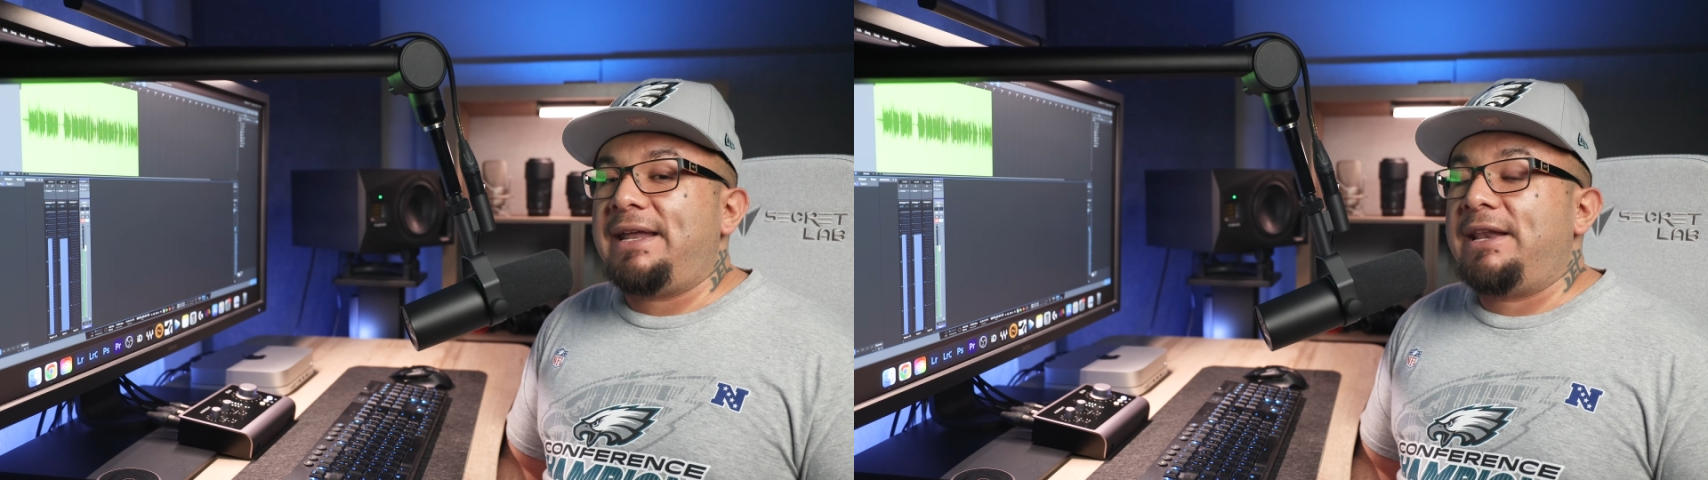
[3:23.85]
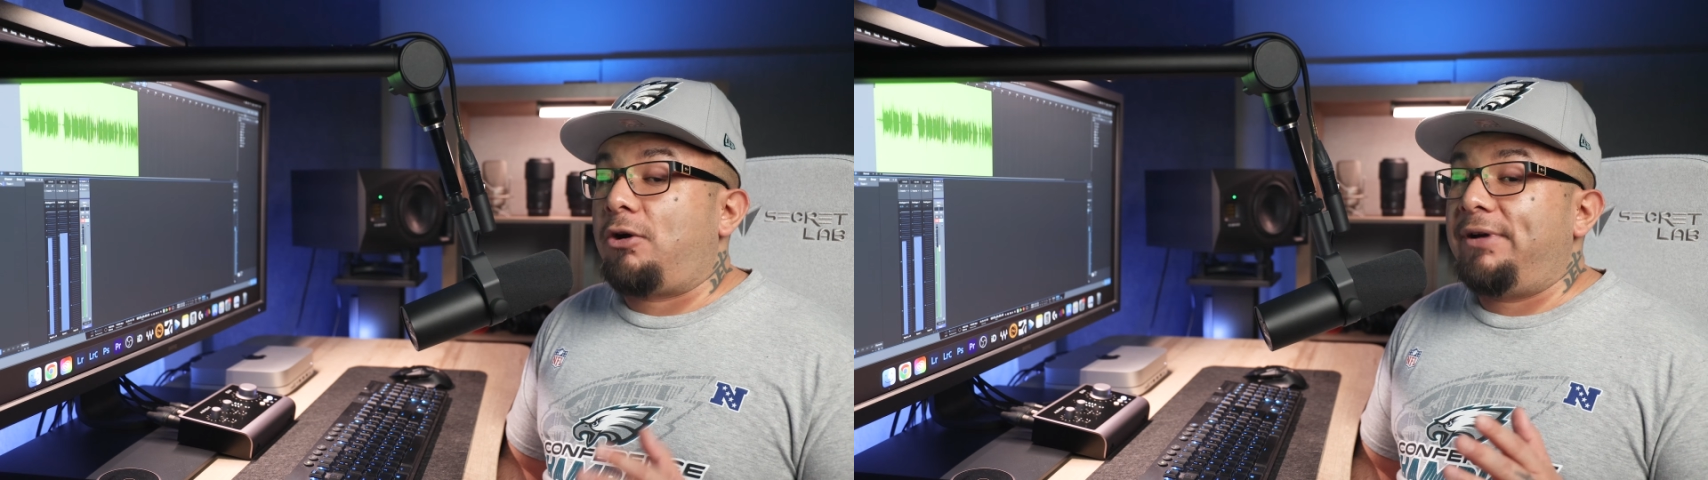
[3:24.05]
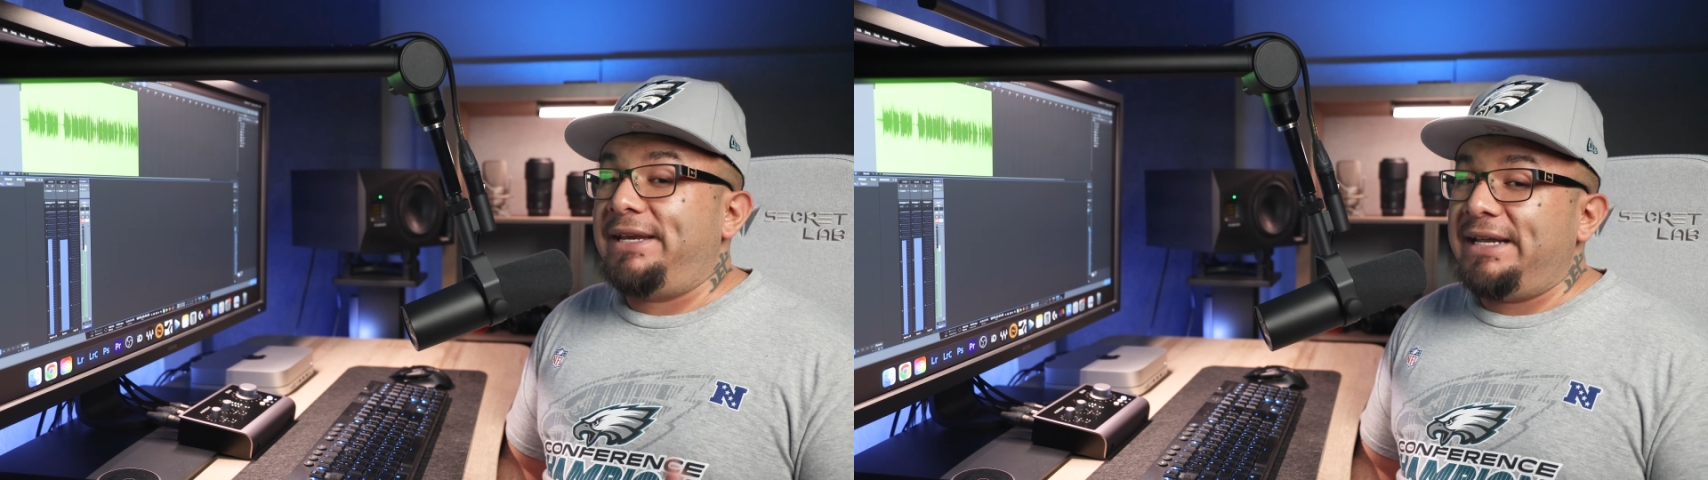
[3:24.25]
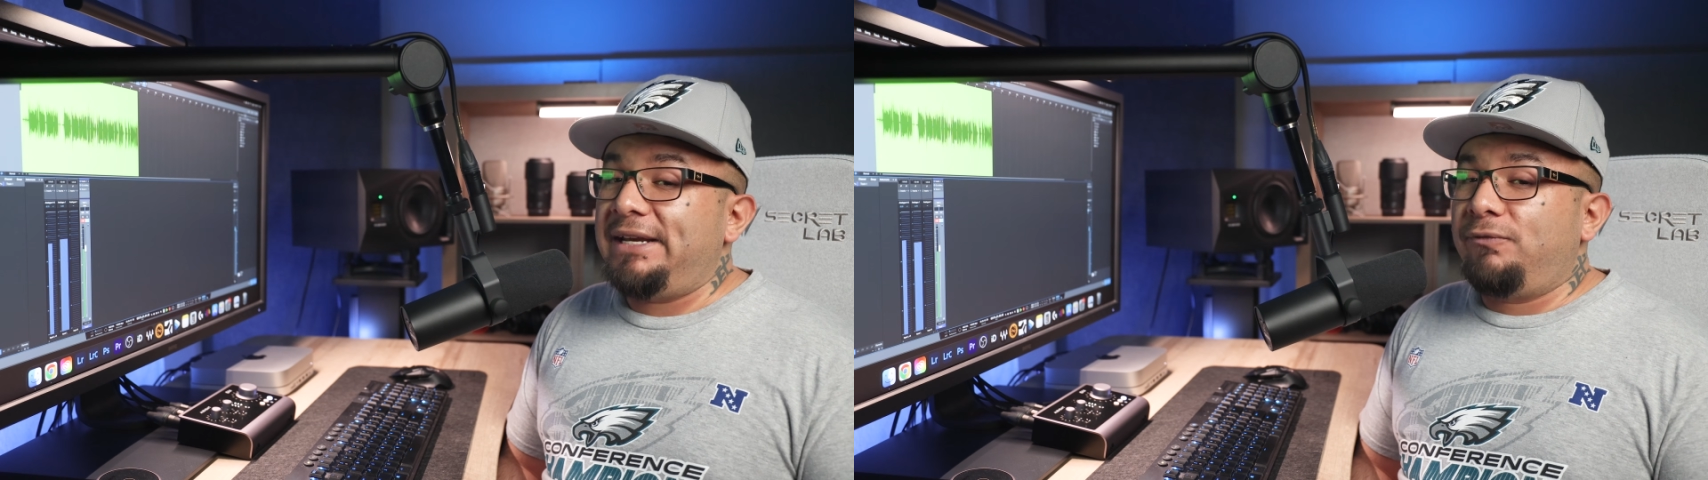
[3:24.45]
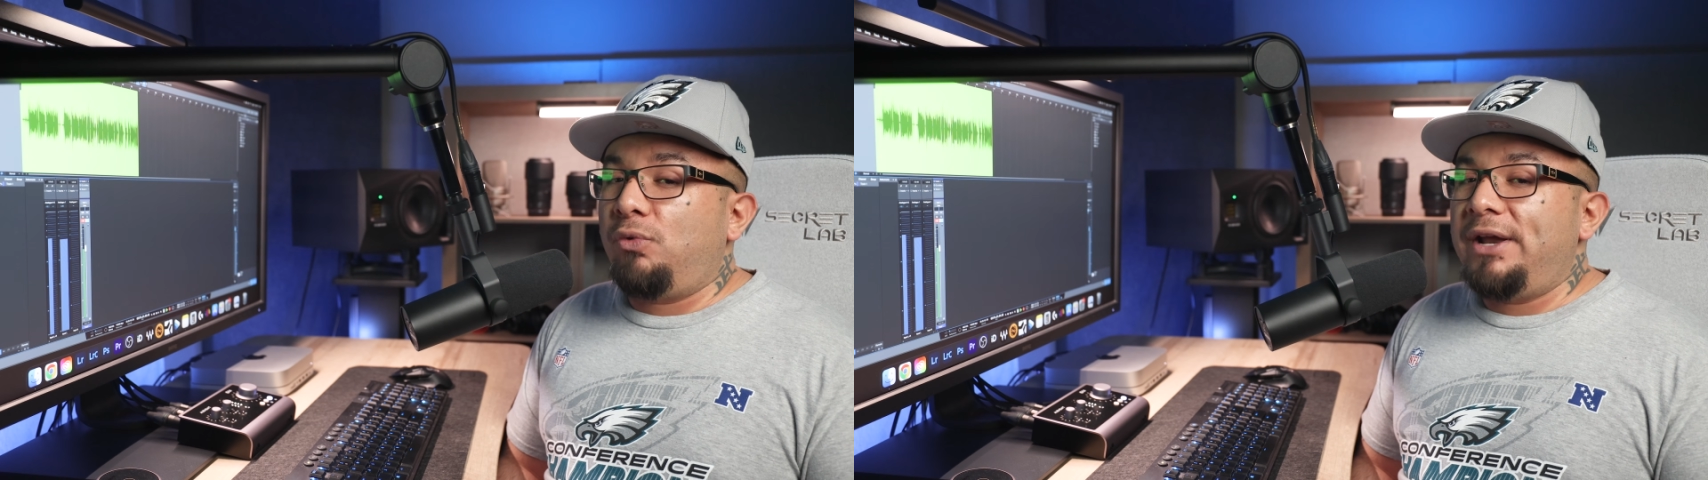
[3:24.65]
and are in
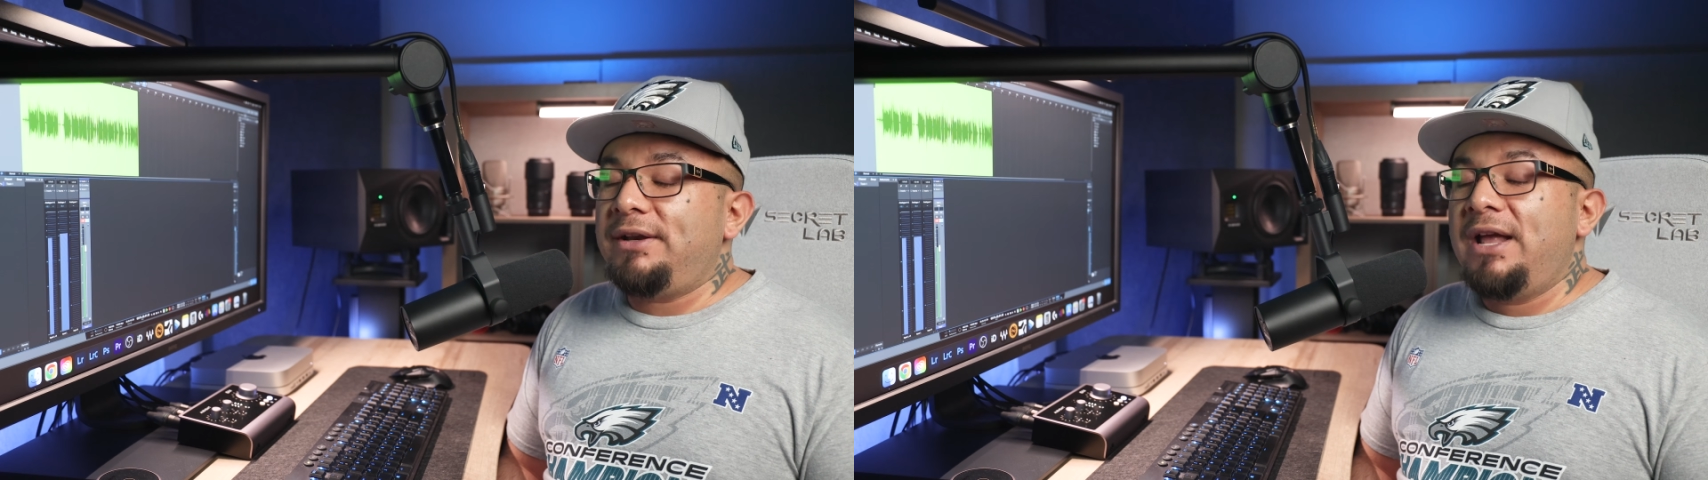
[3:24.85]
need of one,